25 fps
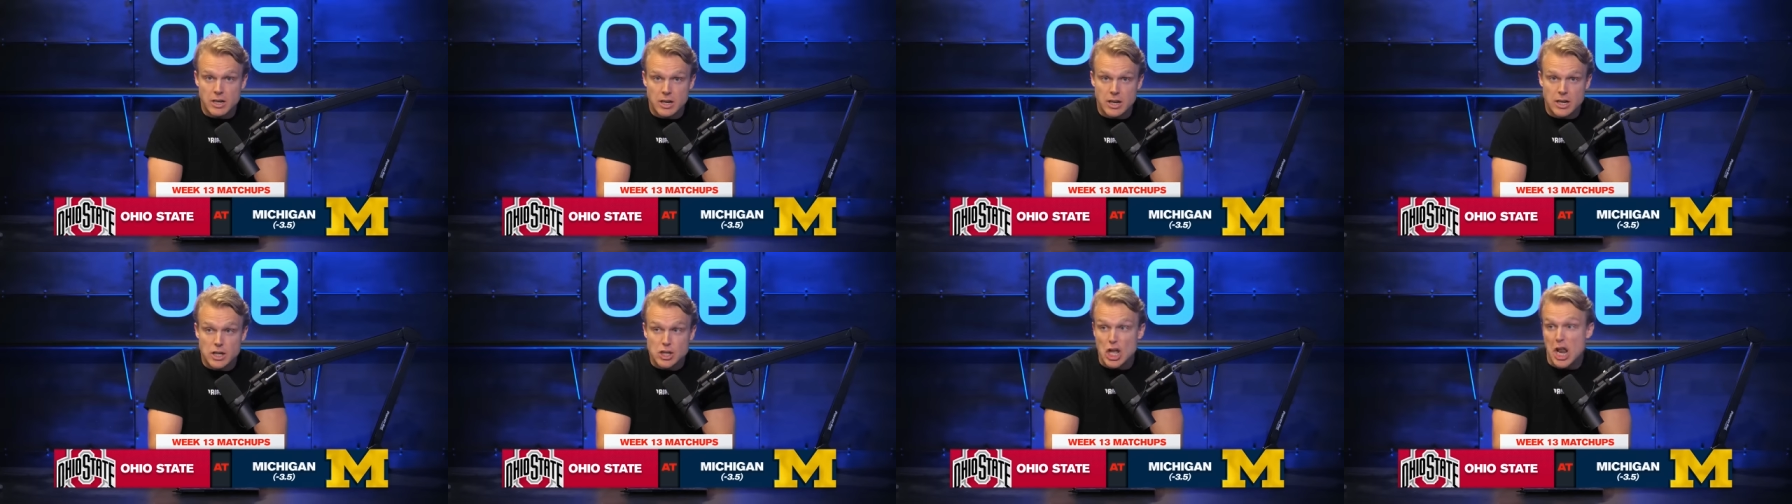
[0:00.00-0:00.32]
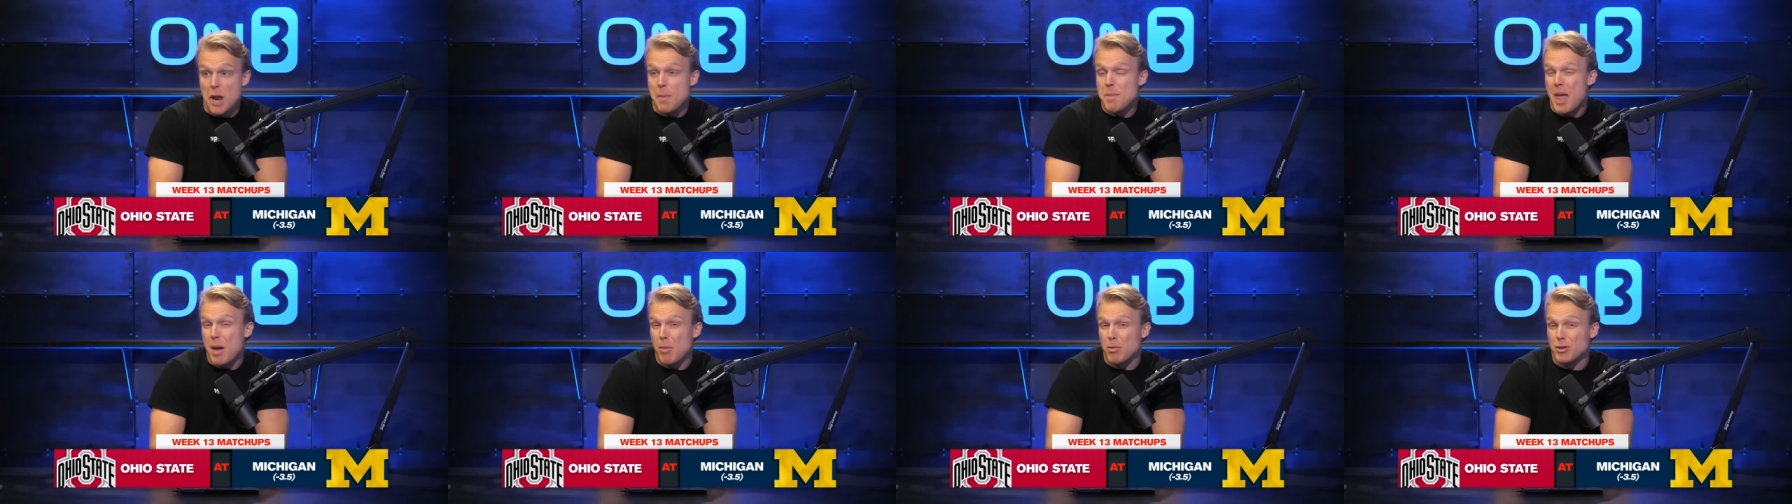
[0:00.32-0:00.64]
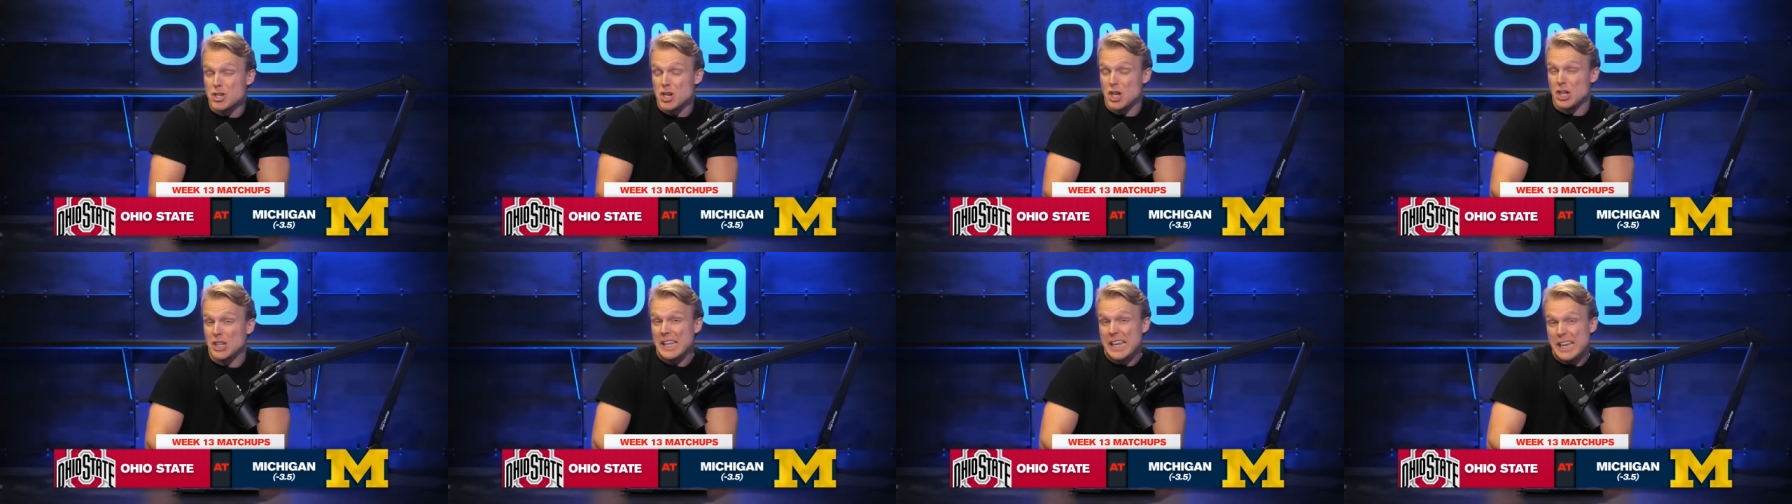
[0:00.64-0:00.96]
is going to be able
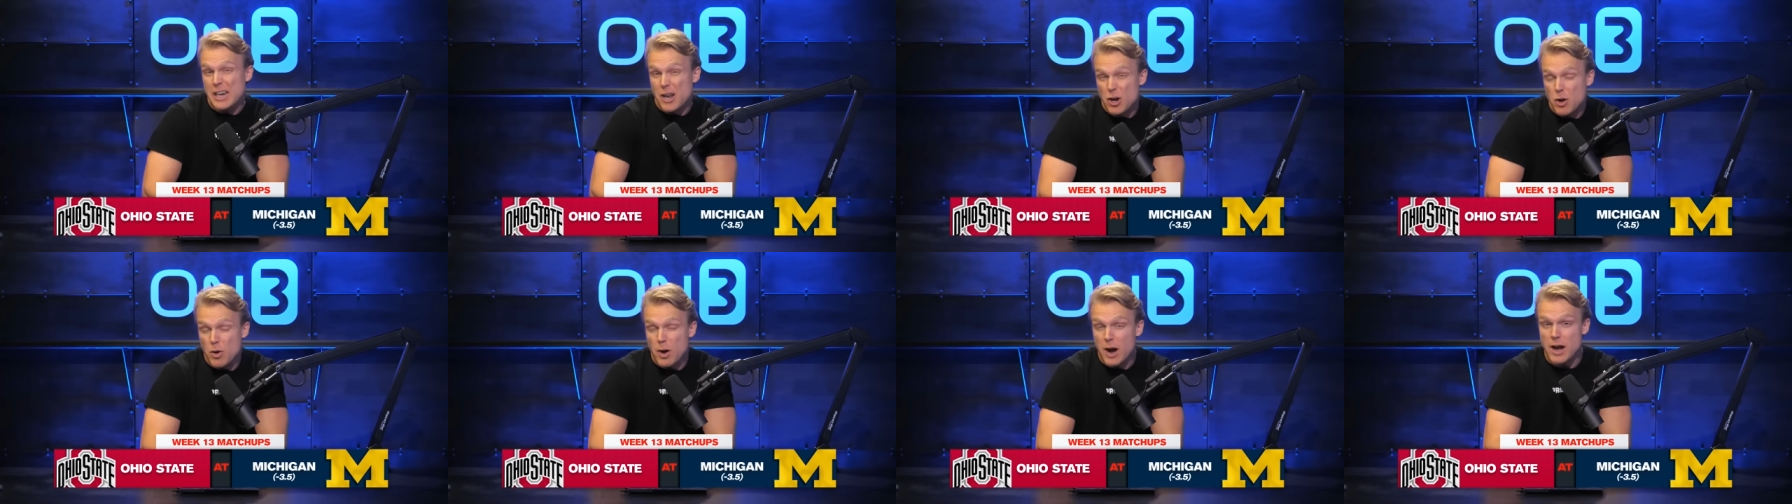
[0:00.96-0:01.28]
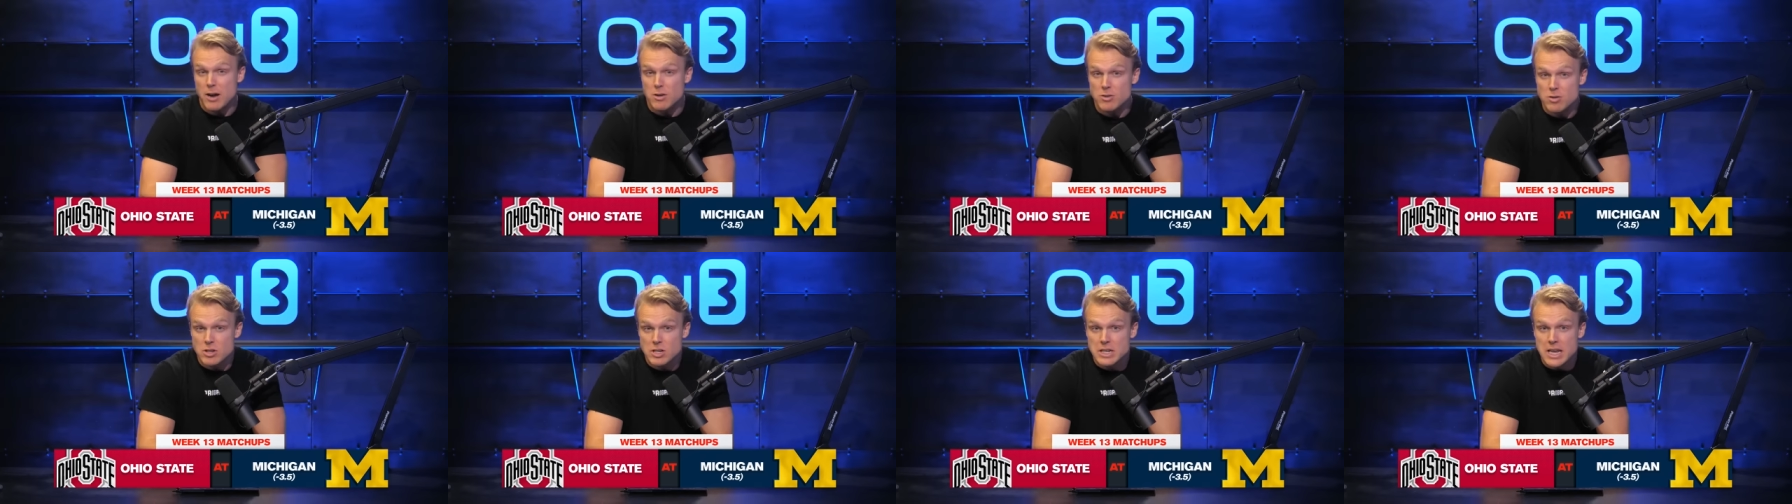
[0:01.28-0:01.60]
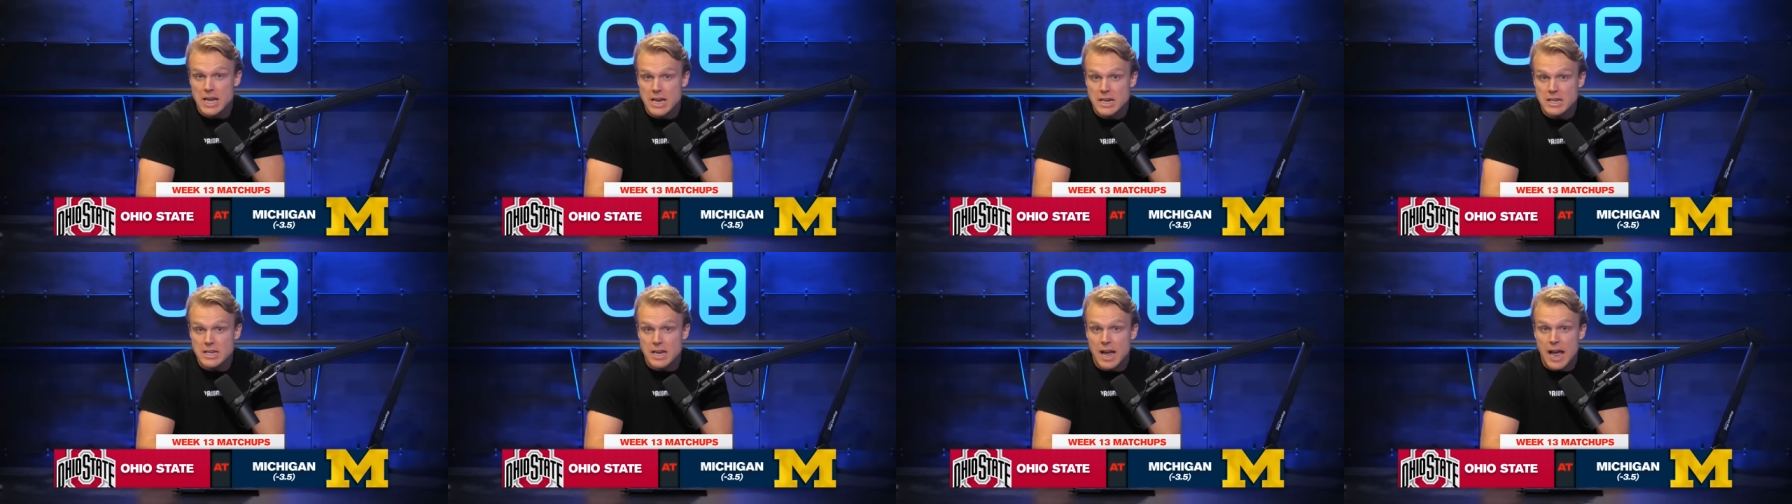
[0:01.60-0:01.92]
to lean on Ohio
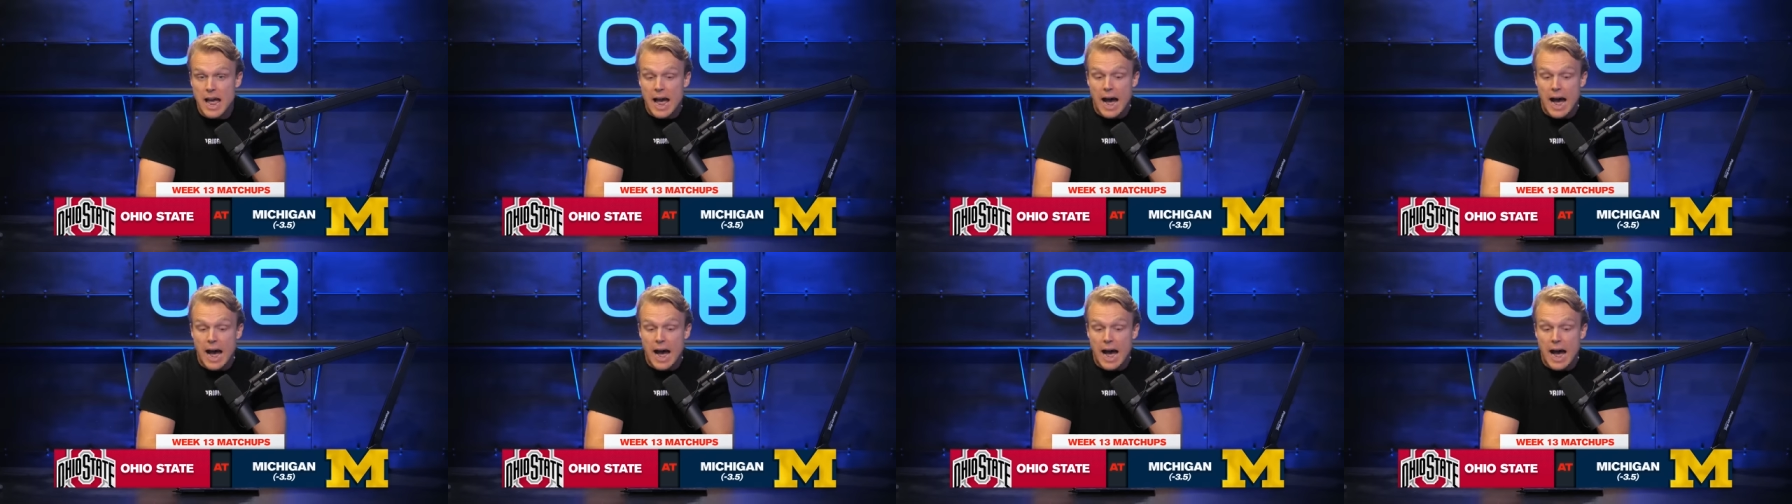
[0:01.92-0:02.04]
State.